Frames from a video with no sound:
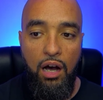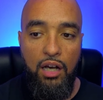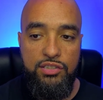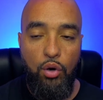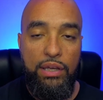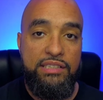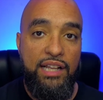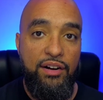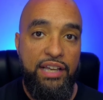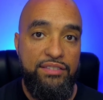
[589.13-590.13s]
So he's
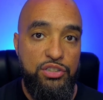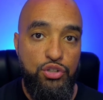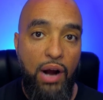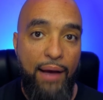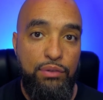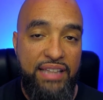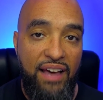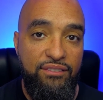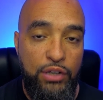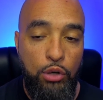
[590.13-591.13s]
there to get the drive with
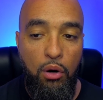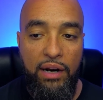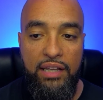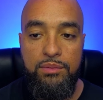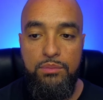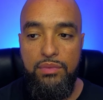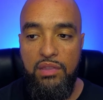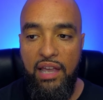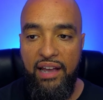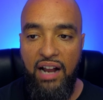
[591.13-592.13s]
that film on it.
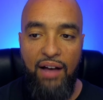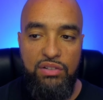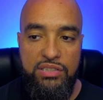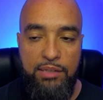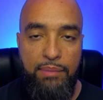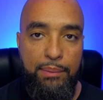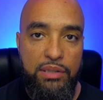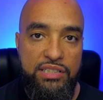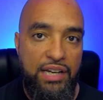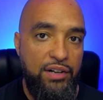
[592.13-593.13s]
And obviously Mabel
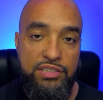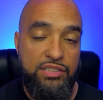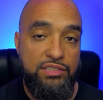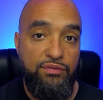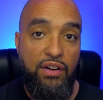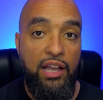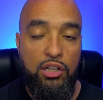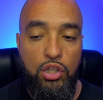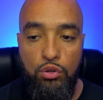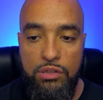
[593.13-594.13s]
is there just to find
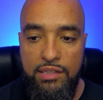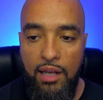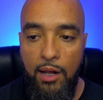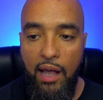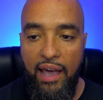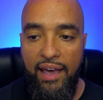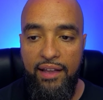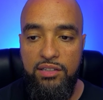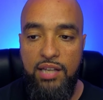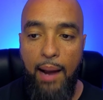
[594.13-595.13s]
clues.
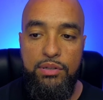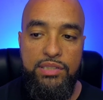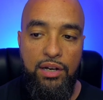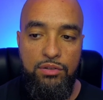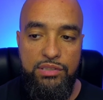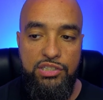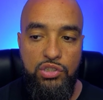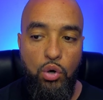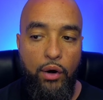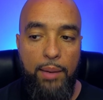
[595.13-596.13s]
And Tobert tells this
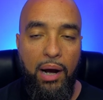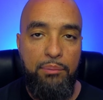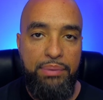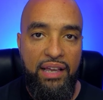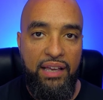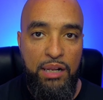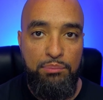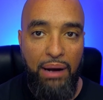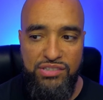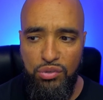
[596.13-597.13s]
story about being
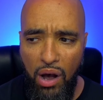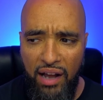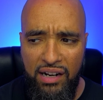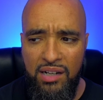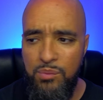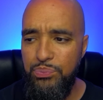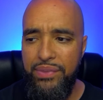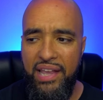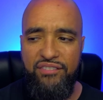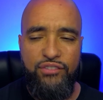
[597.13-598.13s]
in Botswana
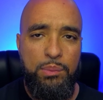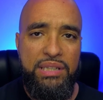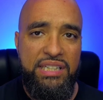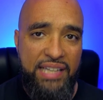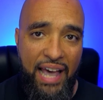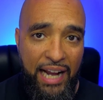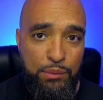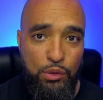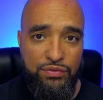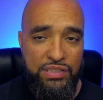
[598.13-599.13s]
and filming these
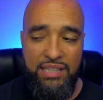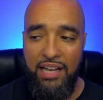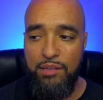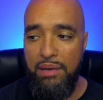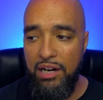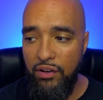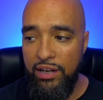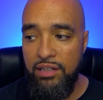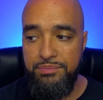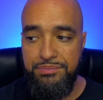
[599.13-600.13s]
animals for this
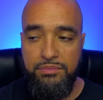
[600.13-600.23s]
documentary.